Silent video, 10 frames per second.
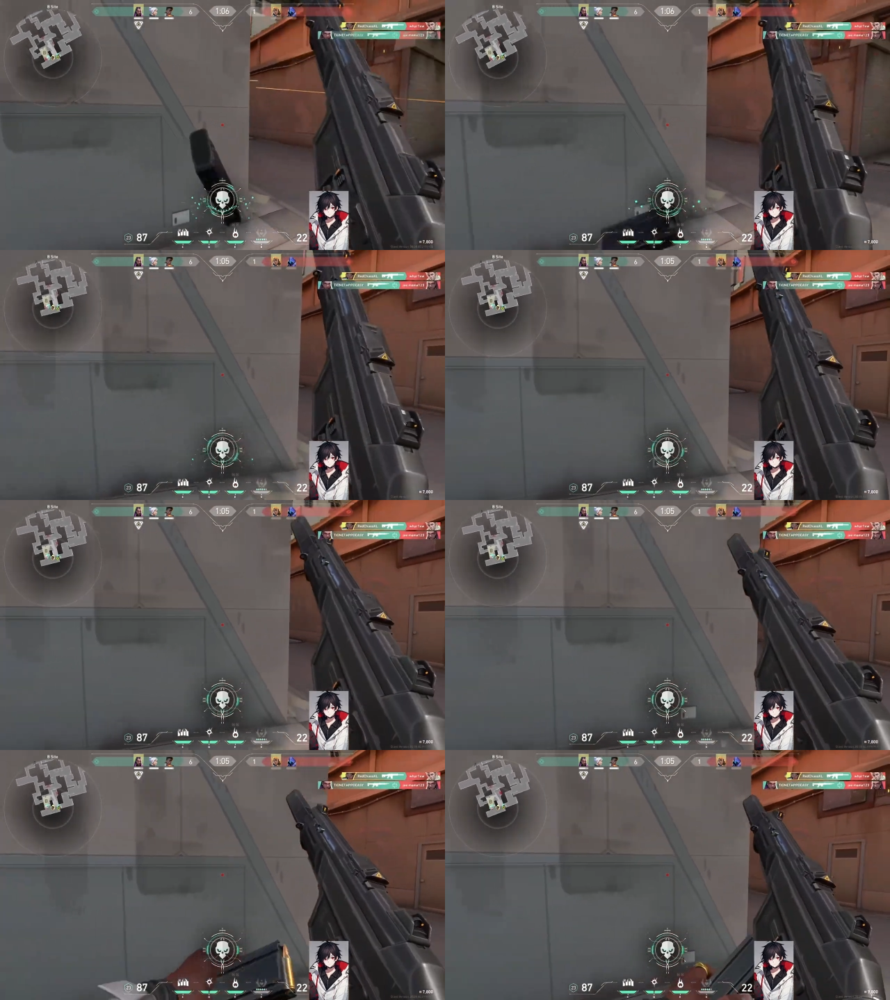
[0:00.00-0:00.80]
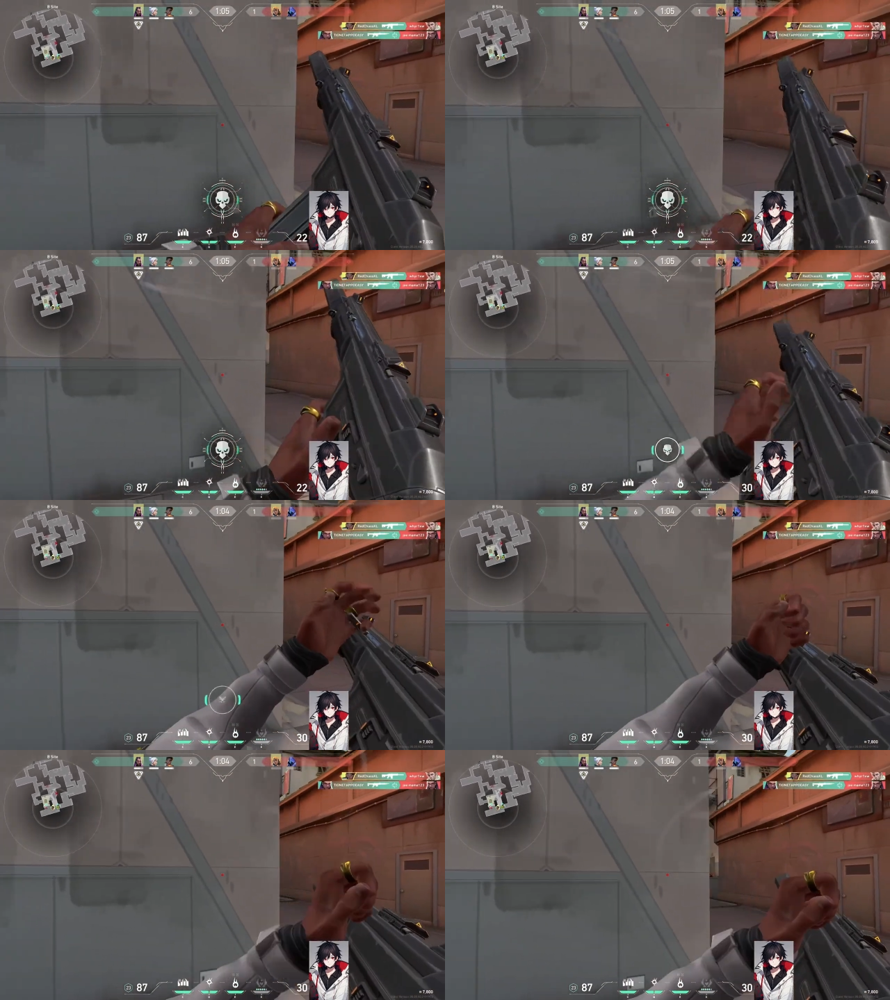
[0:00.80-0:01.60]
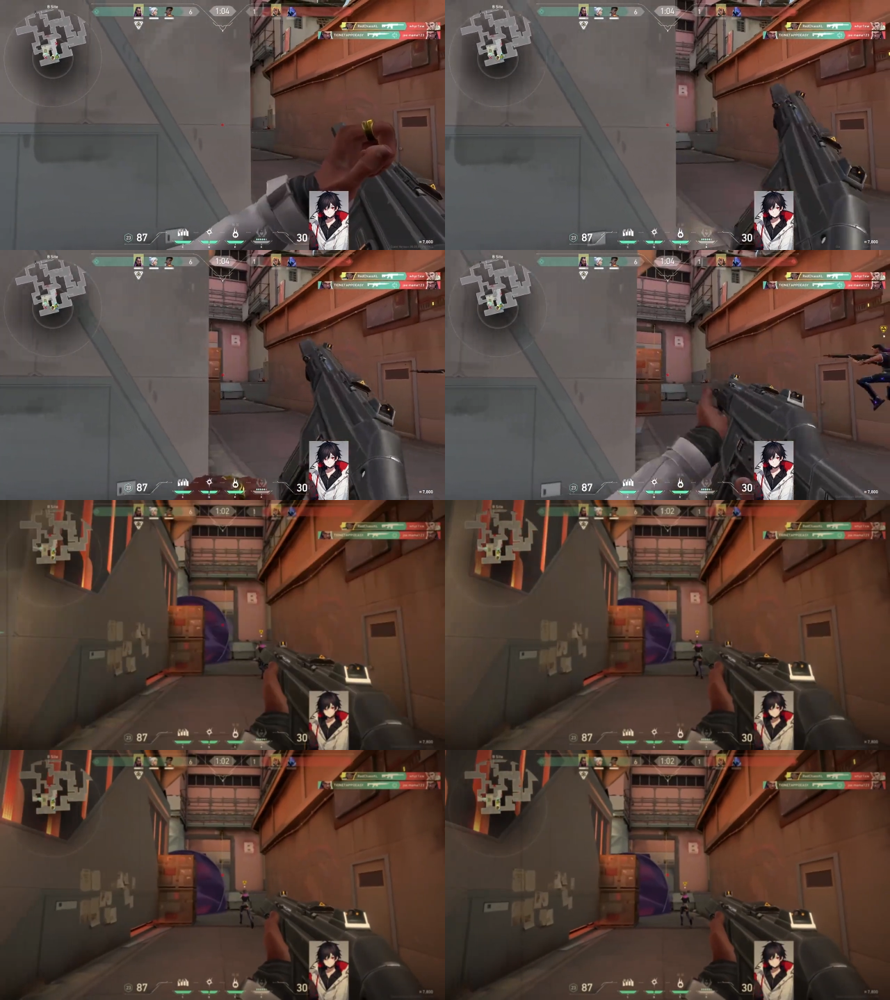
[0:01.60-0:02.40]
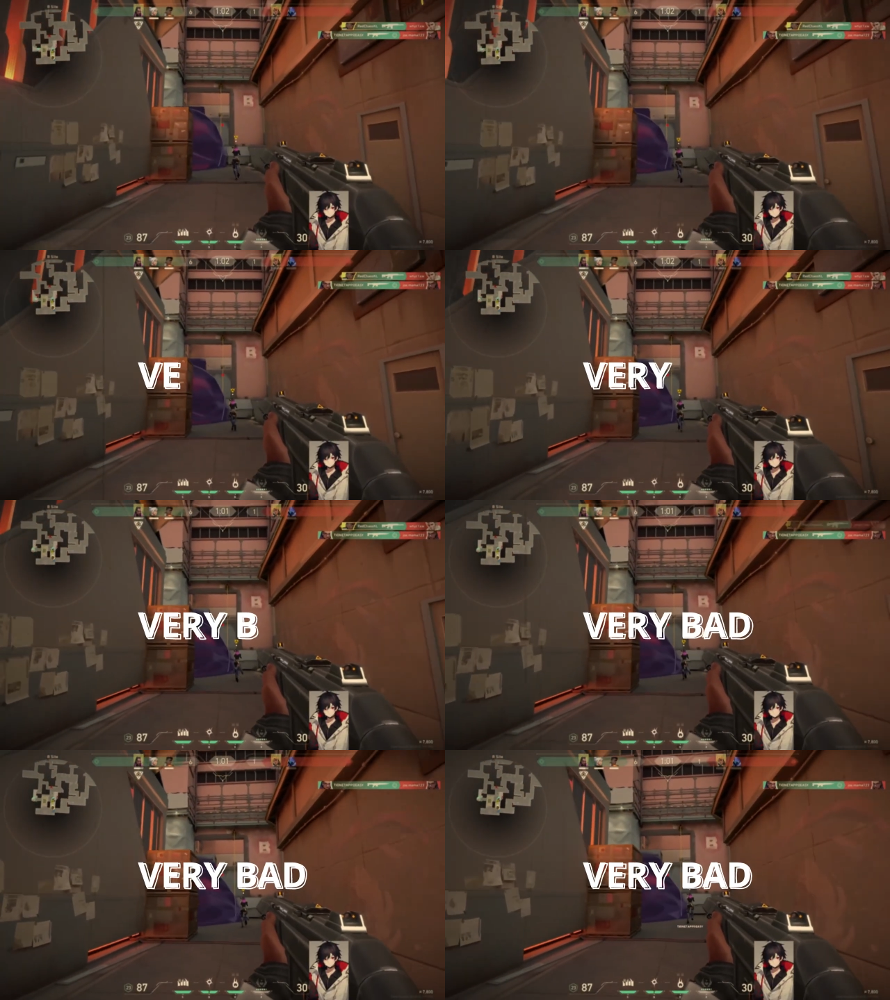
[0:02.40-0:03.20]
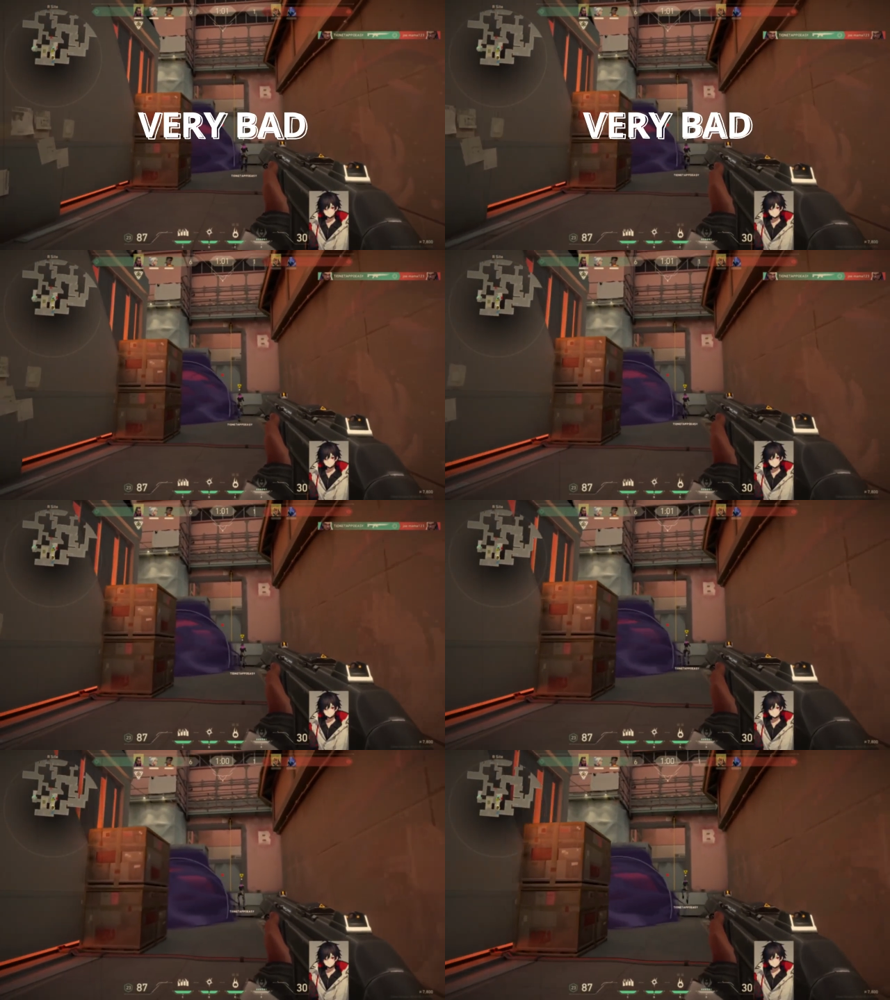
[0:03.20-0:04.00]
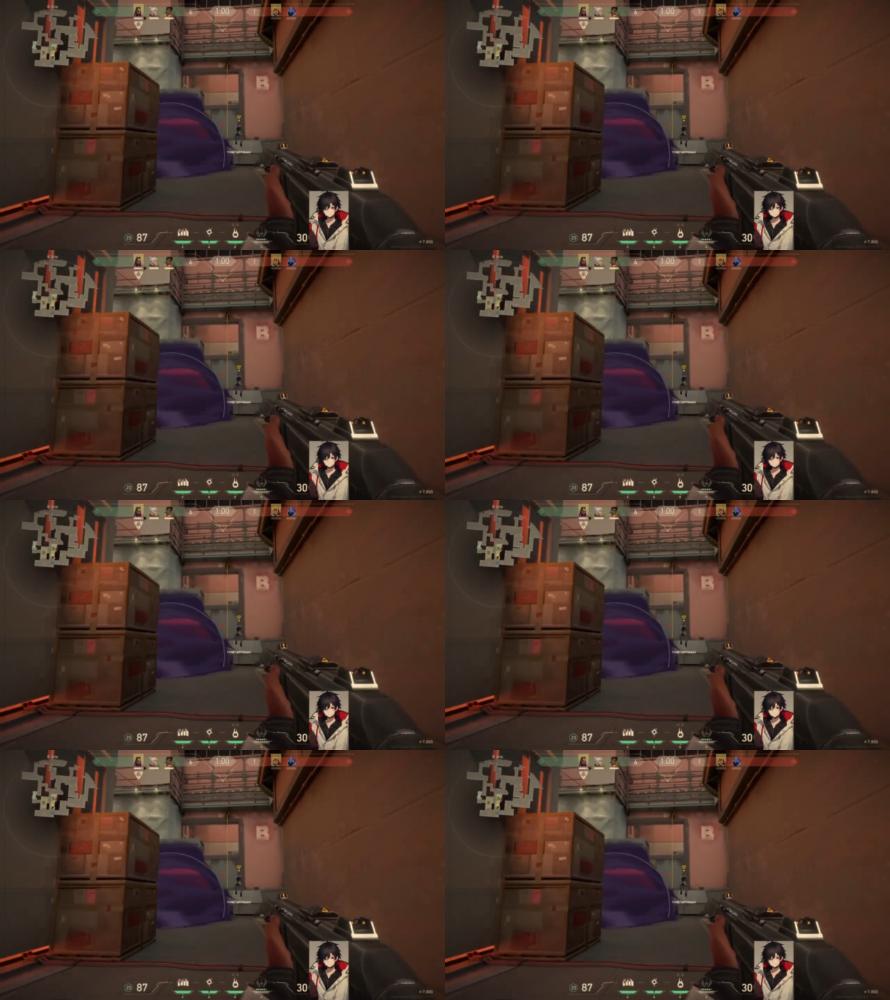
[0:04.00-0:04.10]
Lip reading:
(no speaker visible)